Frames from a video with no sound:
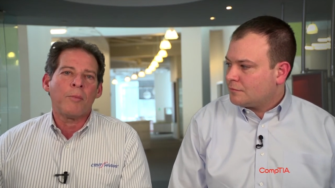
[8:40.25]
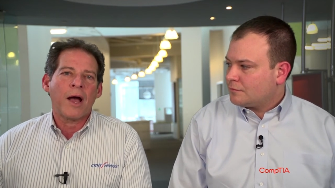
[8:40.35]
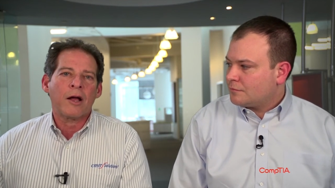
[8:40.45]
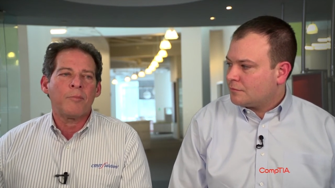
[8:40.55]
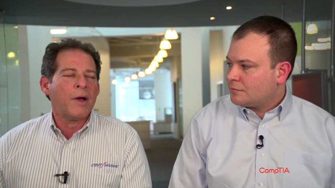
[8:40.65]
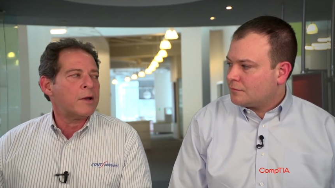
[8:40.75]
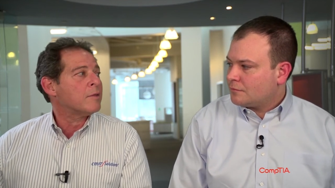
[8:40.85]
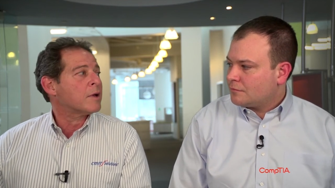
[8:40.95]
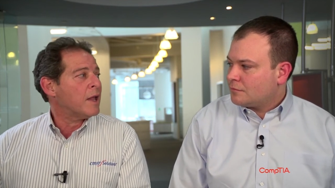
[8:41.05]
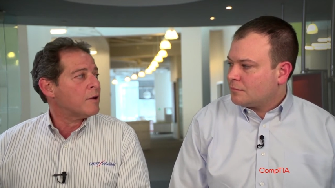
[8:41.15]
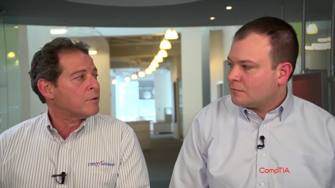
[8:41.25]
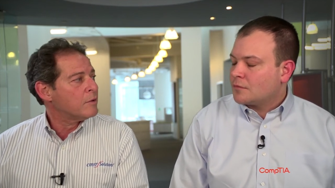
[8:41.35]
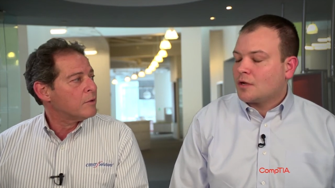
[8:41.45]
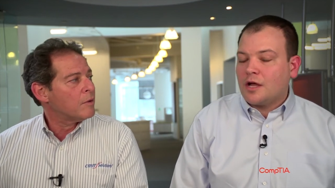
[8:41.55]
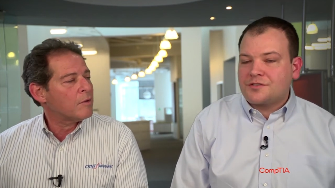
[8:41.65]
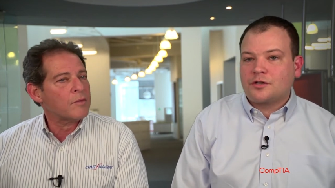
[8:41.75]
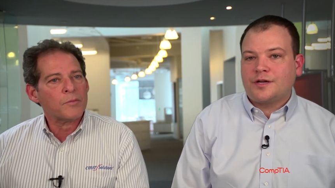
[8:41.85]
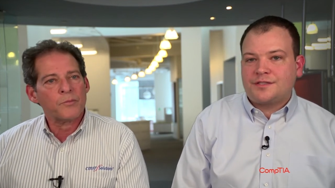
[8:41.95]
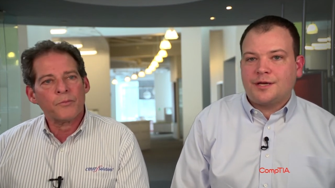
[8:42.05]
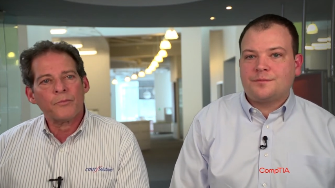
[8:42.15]
Speaker 1: backup, and in the cloud.
Speaker 2: Oh, that's a
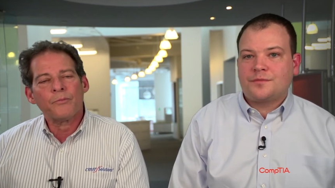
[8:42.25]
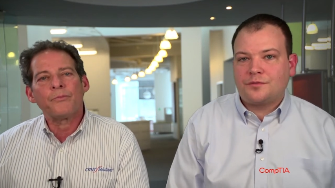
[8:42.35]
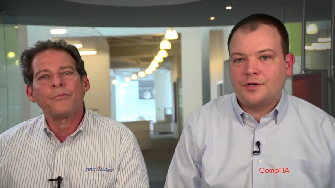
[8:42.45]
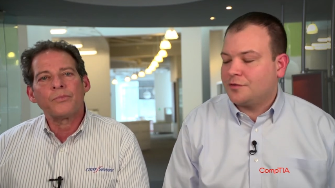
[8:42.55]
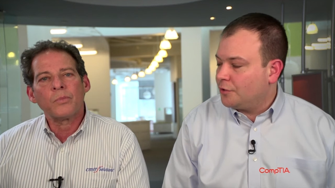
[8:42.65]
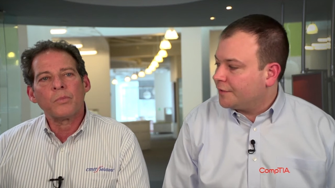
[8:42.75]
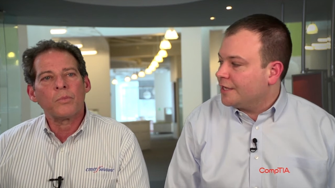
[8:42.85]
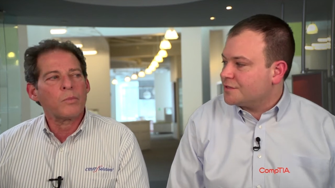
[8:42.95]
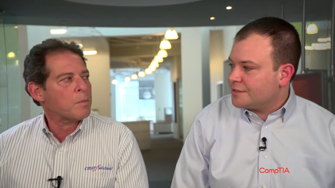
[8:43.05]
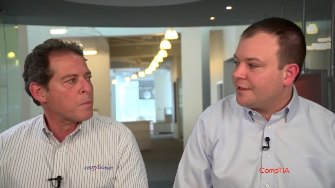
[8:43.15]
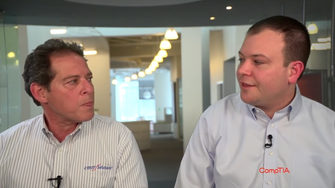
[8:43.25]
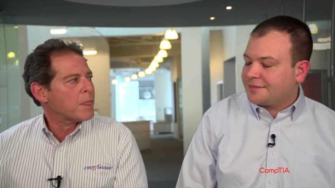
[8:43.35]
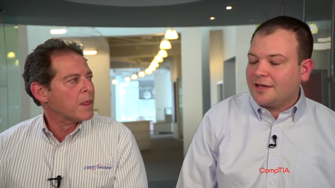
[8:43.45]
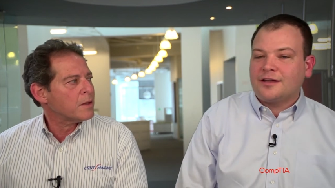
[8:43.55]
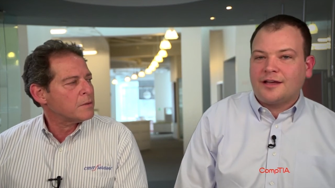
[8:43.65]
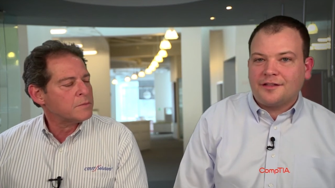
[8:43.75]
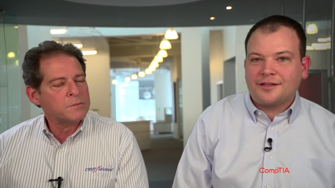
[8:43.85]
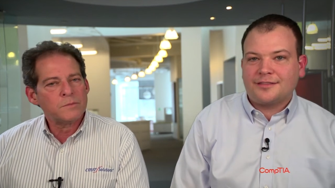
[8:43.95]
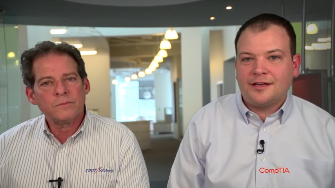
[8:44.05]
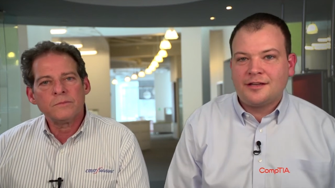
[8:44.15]
great tip. Three different locations. I like that. I
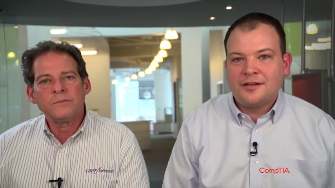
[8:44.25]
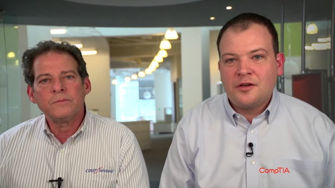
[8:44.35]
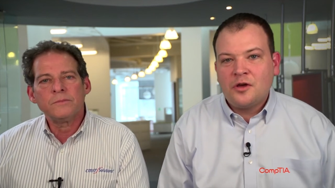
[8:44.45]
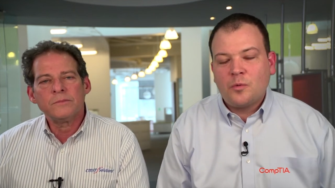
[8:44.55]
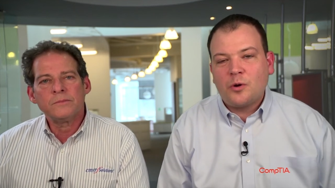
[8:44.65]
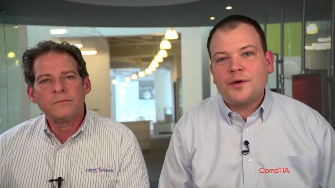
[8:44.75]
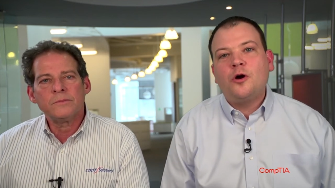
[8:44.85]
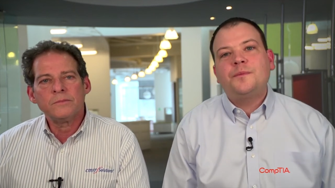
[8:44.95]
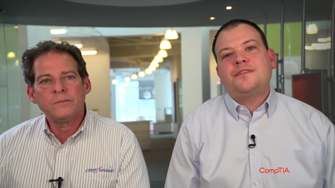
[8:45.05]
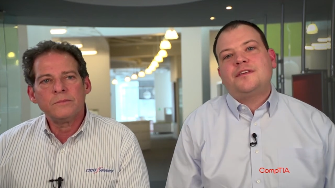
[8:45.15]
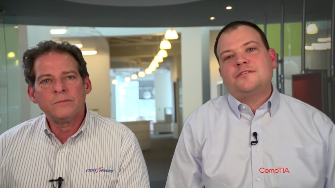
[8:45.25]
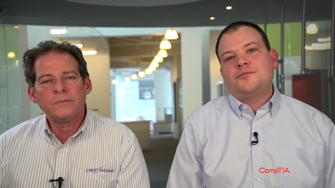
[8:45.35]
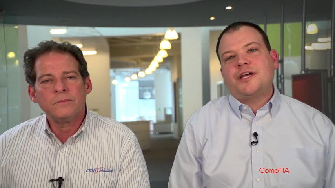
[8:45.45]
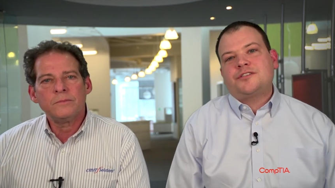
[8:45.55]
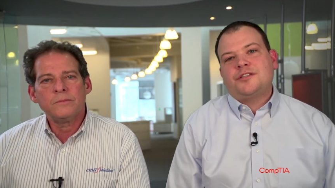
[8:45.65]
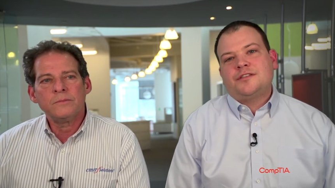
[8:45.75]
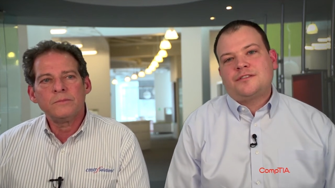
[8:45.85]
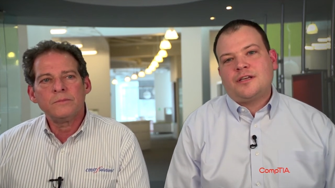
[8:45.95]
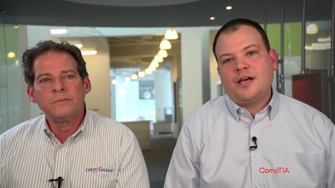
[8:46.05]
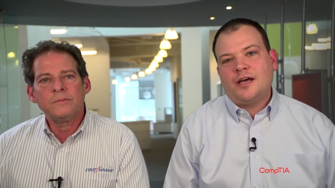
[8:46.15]
like that. Well, we hope that these
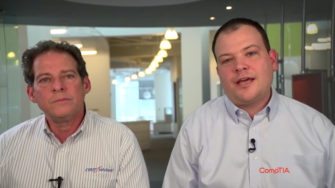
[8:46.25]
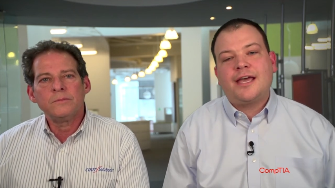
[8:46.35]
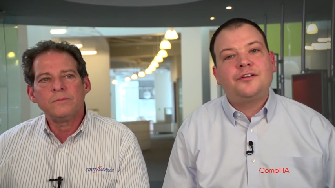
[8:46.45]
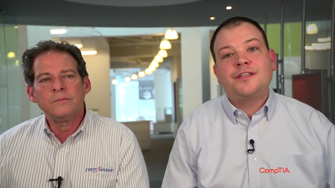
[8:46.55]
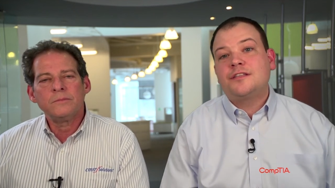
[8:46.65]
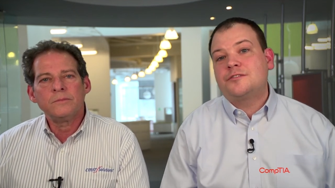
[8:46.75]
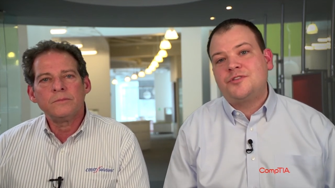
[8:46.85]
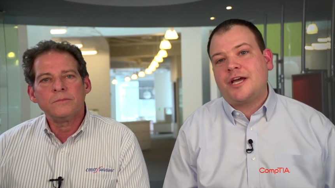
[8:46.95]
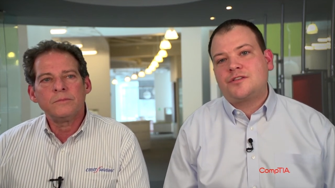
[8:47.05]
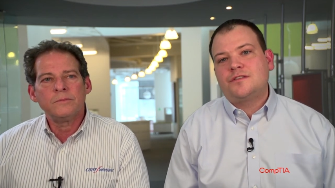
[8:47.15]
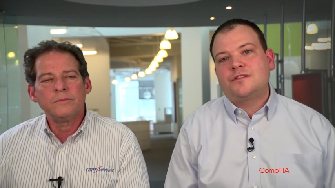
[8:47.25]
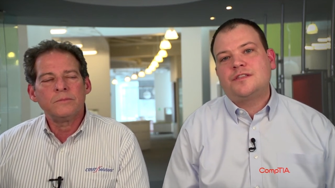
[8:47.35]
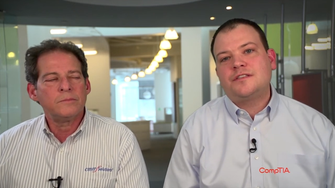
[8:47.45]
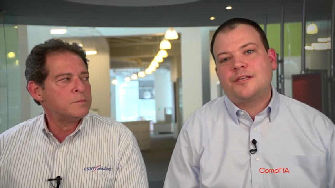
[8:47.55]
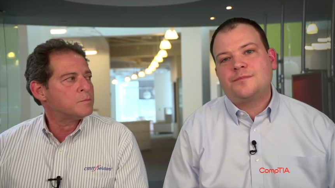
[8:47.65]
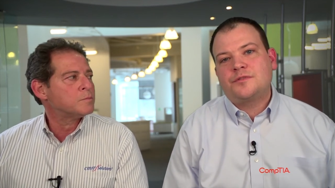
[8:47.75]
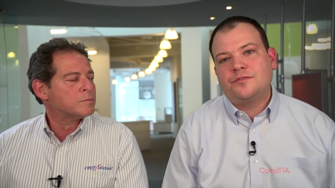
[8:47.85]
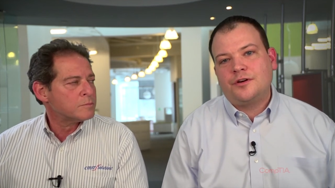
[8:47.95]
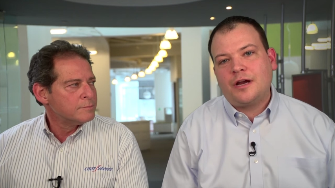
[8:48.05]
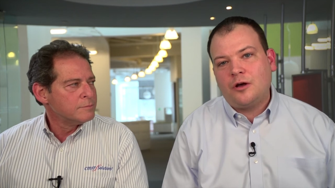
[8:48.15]
objections, uh, handling these objections and these tips are
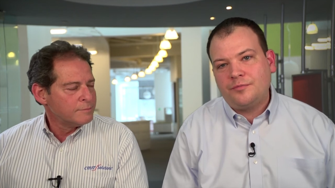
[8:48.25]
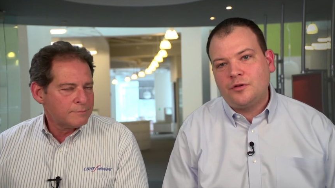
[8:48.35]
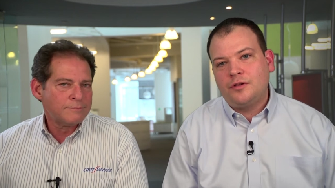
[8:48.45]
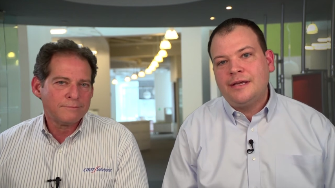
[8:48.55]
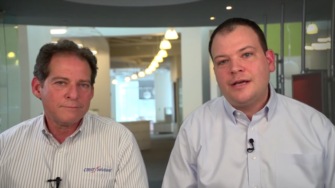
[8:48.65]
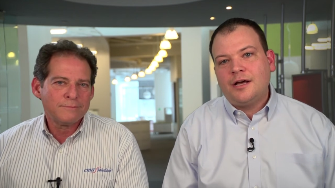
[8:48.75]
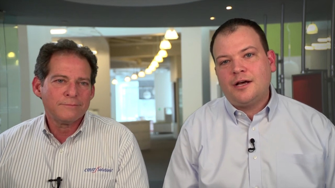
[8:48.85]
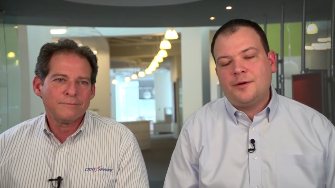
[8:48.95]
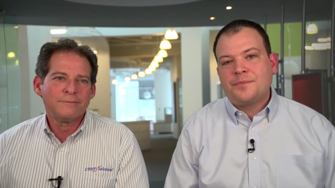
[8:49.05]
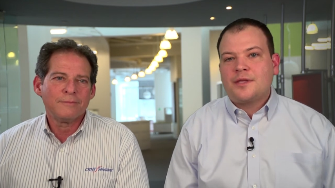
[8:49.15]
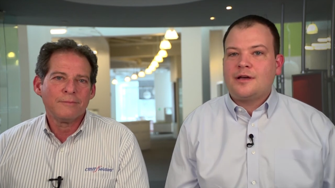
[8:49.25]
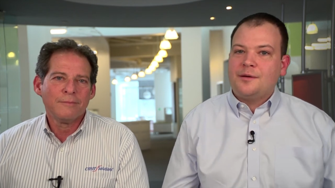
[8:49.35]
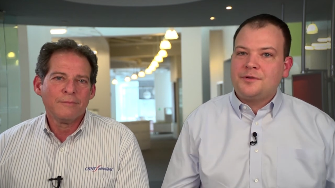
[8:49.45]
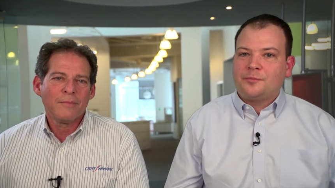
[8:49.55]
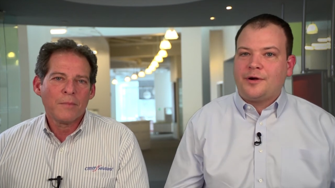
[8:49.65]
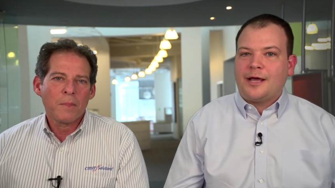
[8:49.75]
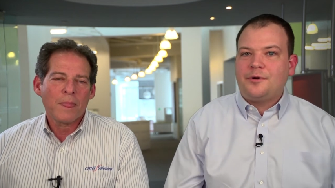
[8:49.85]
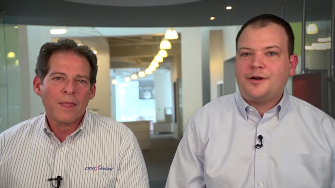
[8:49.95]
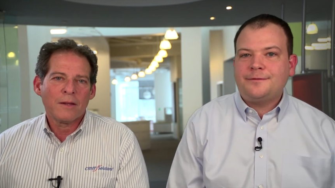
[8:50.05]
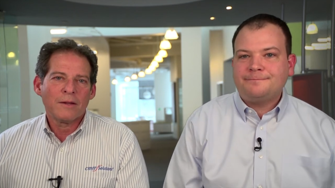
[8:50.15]
very helpful. Um, I'm Neal
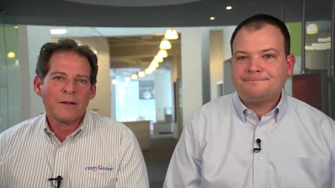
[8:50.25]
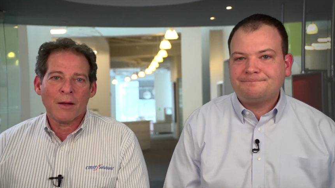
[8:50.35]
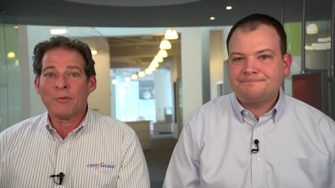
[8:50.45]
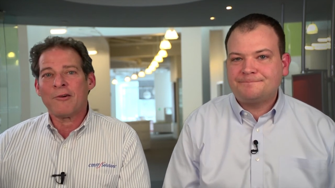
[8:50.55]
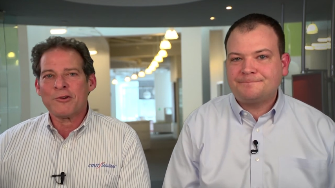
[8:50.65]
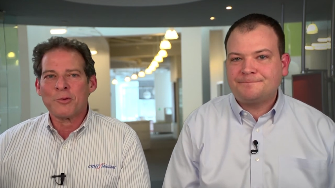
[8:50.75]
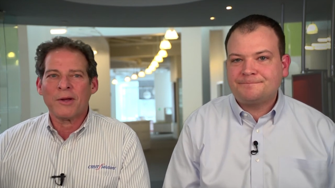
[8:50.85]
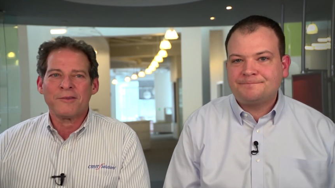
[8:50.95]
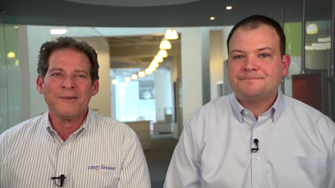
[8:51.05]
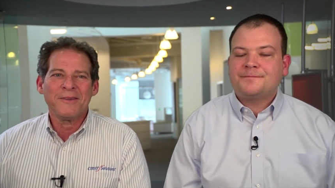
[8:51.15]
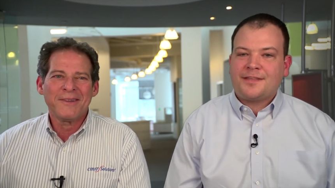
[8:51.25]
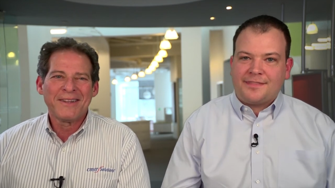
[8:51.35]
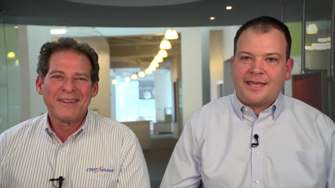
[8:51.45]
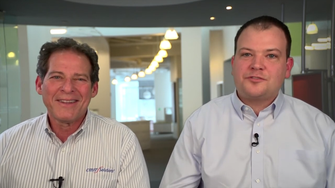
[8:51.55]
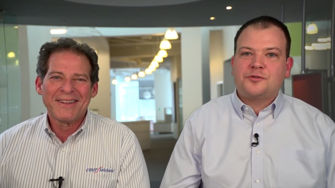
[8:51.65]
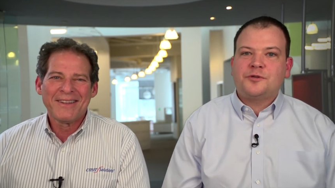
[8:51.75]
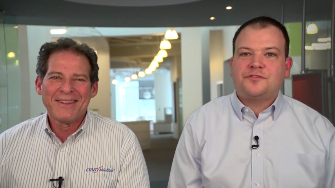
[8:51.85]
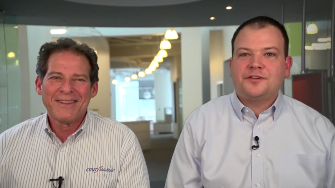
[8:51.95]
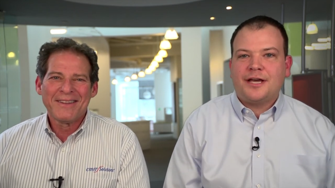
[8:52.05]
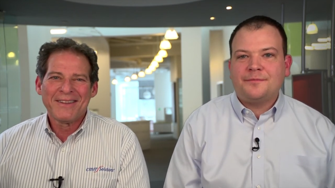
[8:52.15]
Bradbury. I'm Larry Schweitzer. Thank you so much
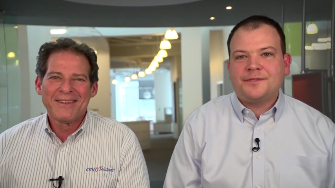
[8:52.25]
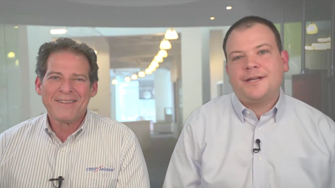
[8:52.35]
for your time